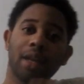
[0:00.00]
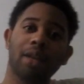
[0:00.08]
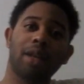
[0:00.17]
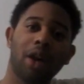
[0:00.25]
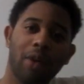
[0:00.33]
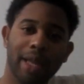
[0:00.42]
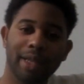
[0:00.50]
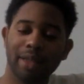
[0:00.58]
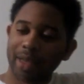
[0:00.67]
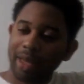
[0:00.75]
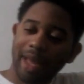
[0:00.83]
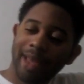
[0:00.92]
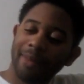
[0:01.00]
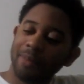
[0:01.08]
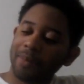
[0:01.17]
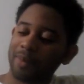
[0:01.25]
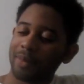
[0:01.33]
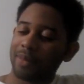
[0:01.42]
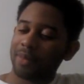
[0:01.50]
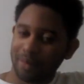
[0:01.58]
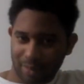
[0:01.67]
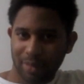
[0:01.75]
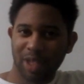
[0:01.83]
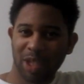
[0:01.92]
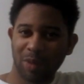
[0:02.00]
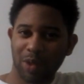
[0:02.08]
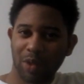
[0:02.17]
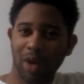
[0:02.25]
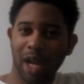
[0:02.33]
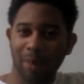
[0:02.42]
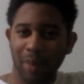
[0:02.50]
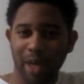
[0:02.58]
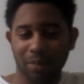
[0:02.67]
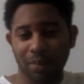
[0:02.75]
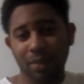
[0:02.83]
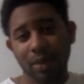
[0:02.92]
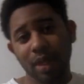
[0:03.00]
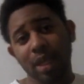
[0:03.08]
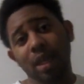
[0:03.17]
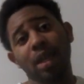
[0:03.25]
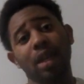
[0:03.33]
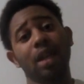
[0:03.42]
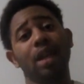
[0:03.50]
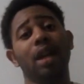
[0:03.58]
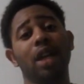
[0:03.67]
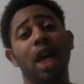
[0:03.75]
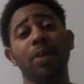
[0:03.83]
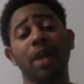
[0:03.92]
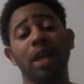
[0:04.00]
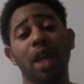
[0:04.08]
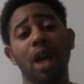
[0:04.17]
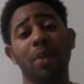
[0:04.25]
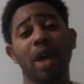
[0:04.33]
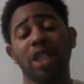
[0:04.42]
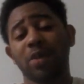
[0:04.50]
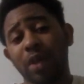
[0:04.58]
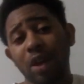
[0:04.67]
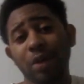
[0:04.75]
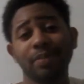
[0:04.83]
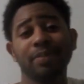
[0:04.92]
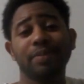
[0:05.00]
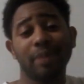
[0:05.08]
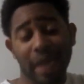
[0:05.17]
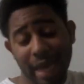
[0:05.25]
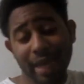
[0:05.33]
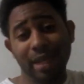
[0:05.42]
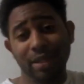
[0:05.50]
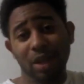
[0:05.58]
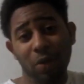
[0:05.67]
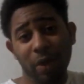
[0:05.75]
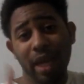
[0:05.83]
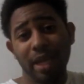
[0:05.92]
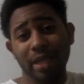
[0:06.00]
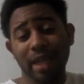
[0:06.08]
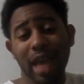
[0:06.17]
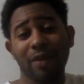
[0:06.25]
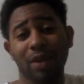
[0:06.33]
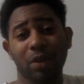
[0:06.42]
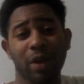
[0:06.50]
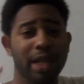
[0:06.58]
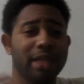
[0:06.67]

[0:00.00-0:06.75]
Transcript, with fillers: Go ahead and click that subscribe button. Comment in the comment box below, and as always, have a great